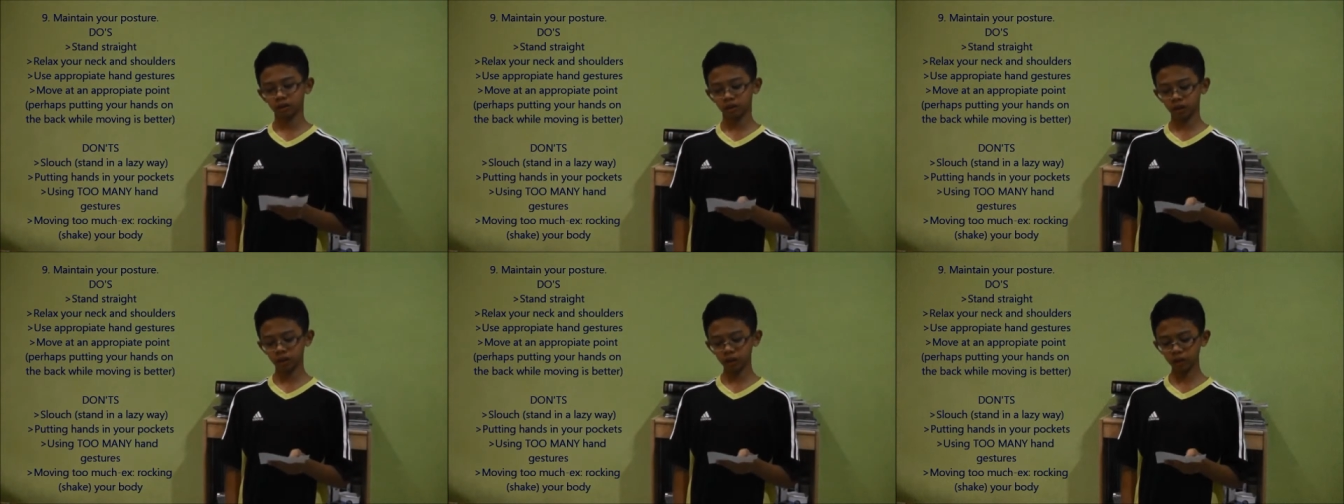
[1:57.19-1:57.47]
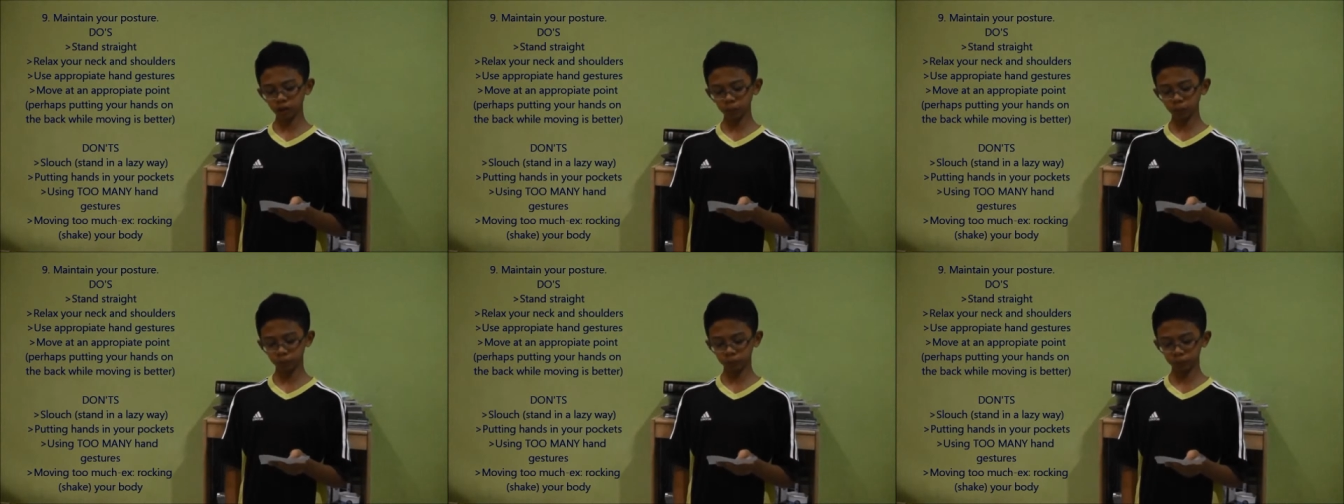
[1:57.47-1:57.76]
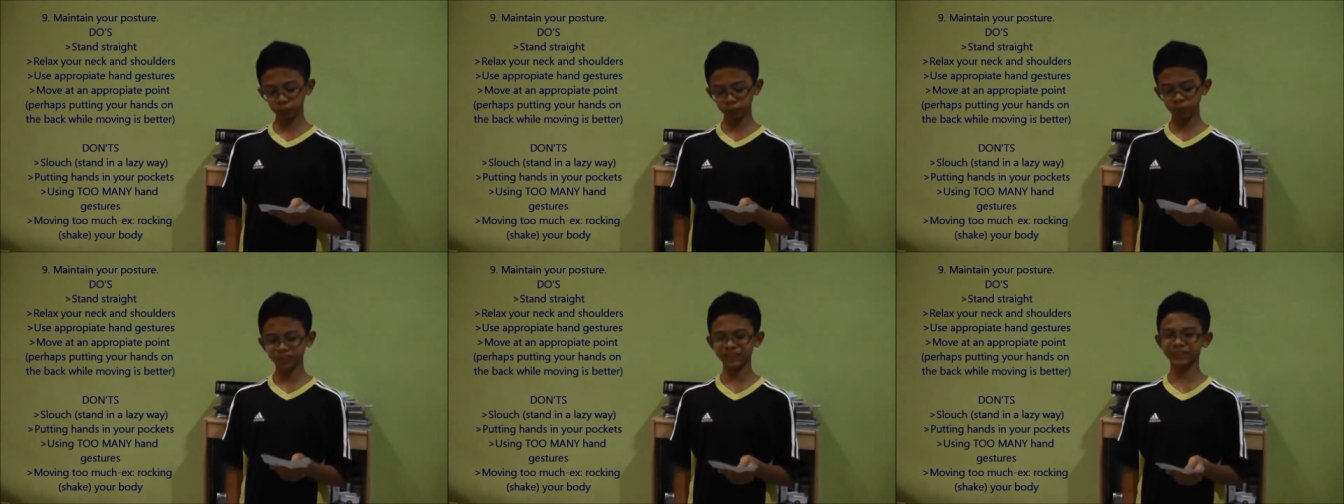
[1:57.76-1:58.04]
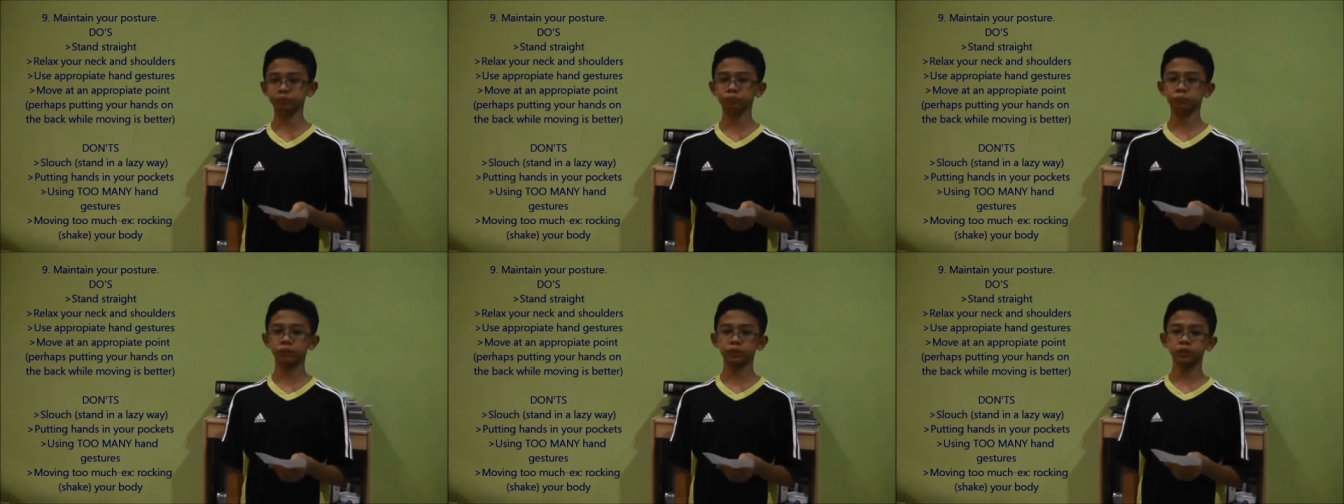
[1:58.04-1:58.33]
are
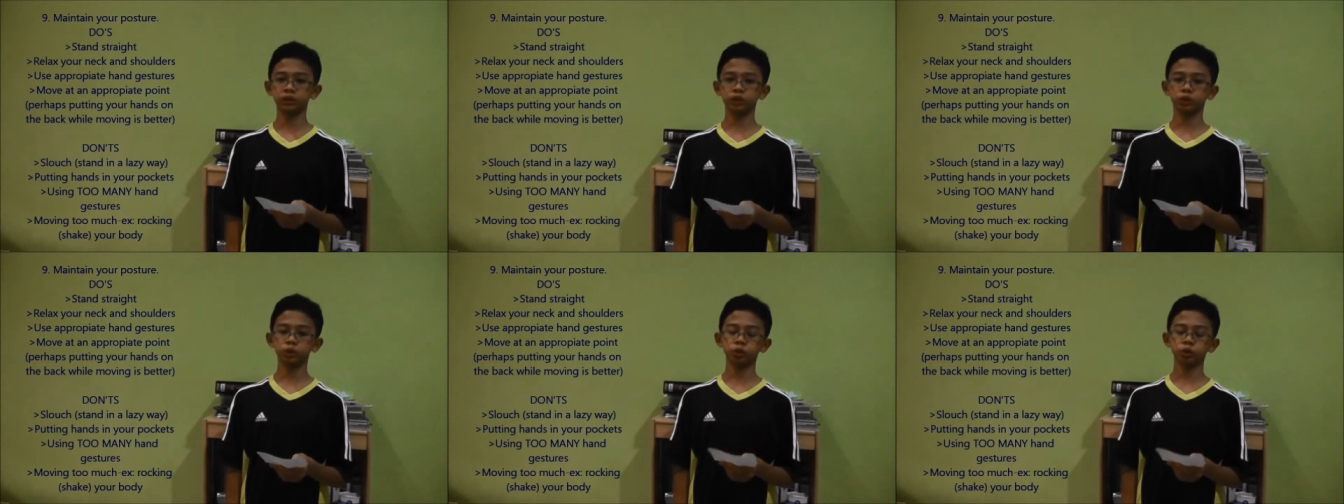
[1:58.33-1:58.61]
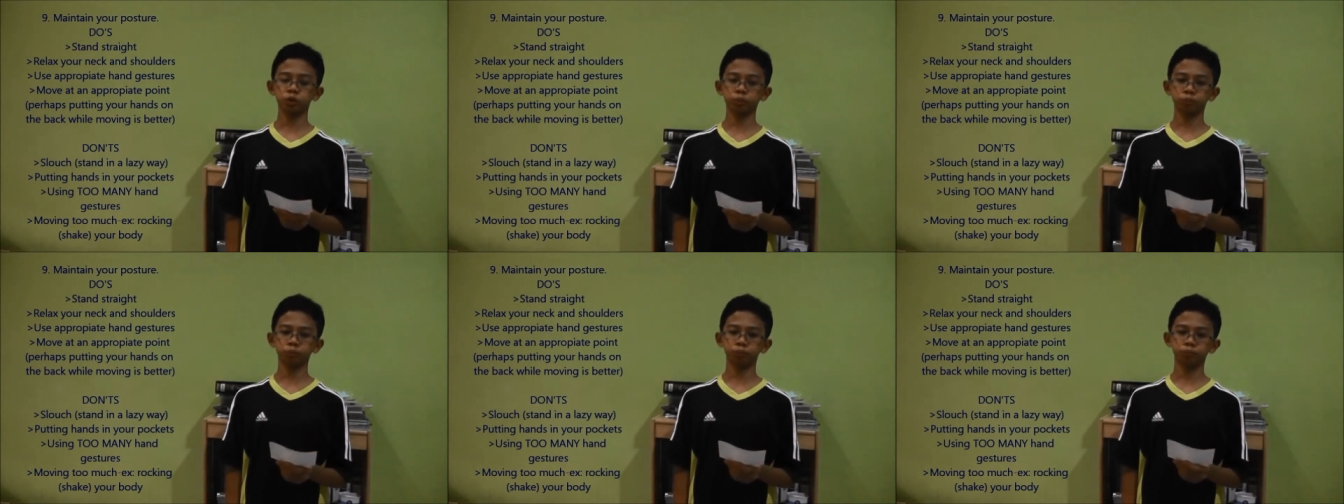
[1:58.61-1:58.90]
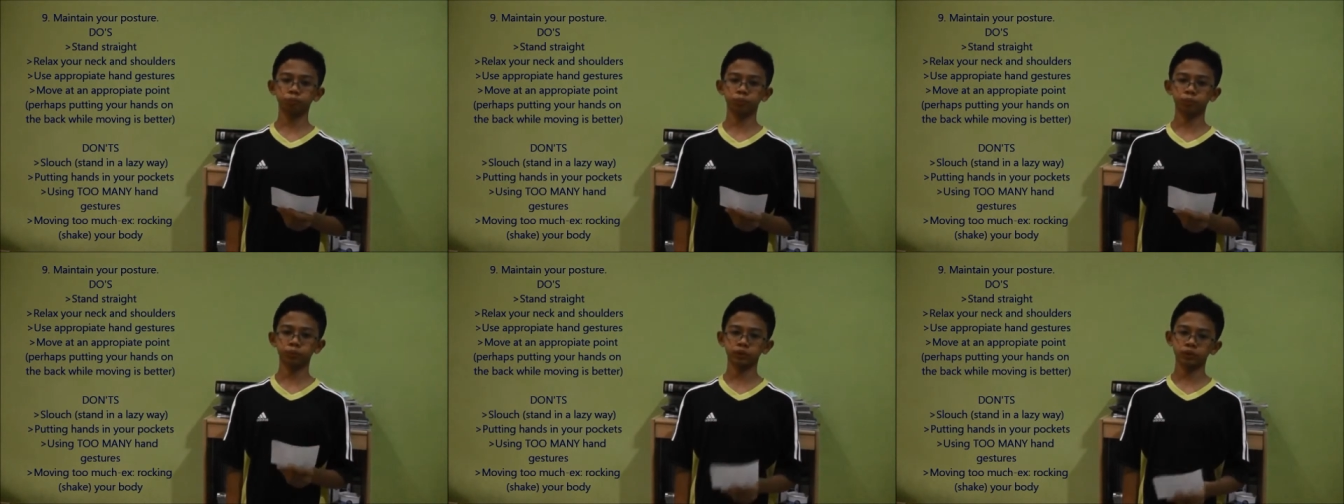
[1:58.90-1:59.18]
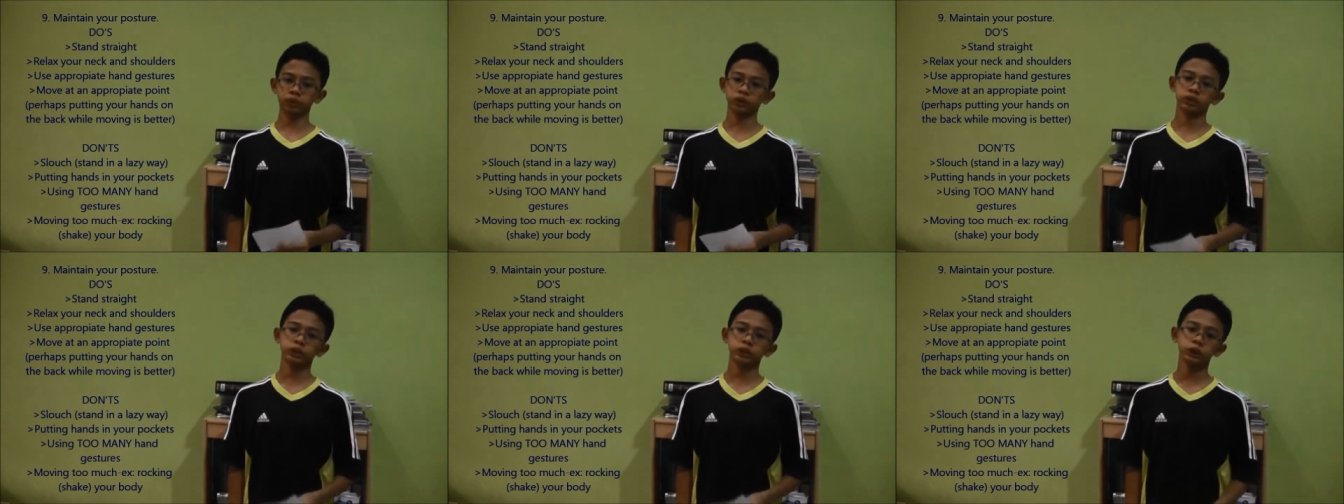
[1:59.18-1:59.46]
permissible to your
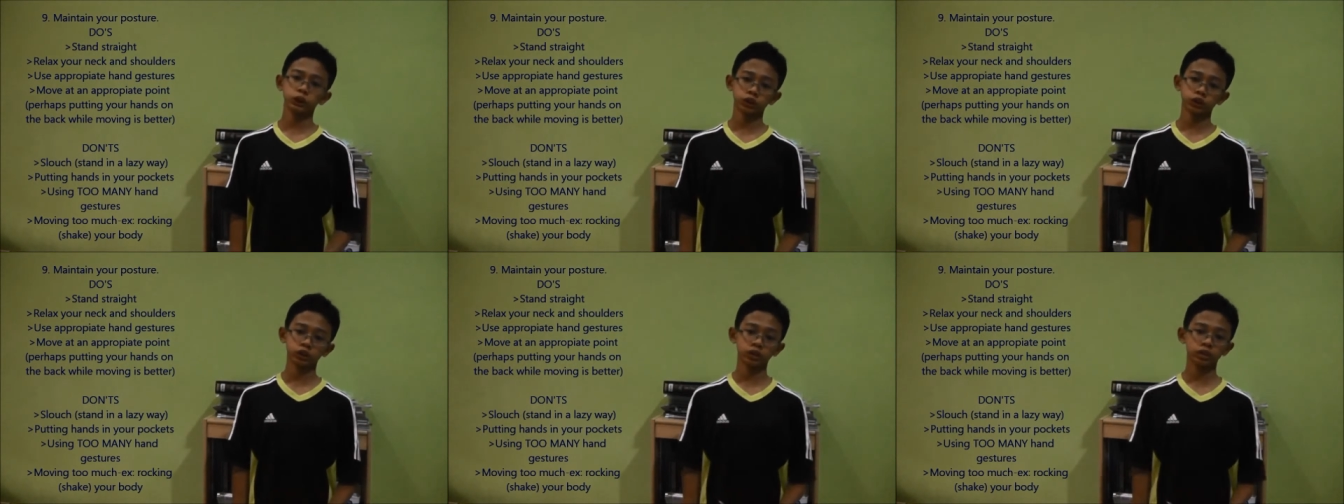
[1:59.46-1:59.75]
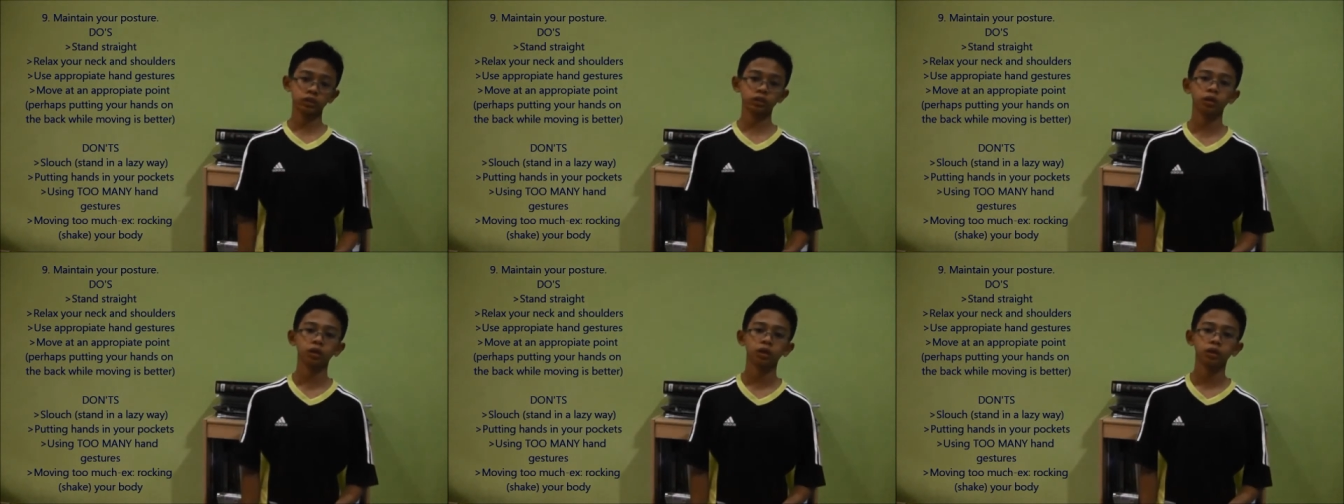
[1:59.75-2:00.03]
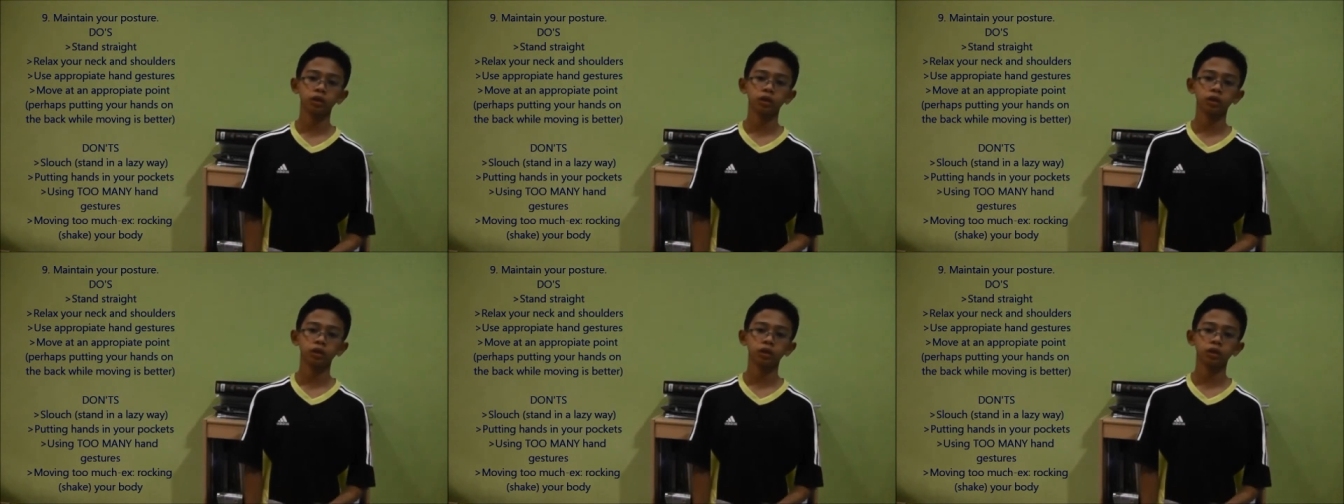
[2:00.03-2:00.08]
presentation,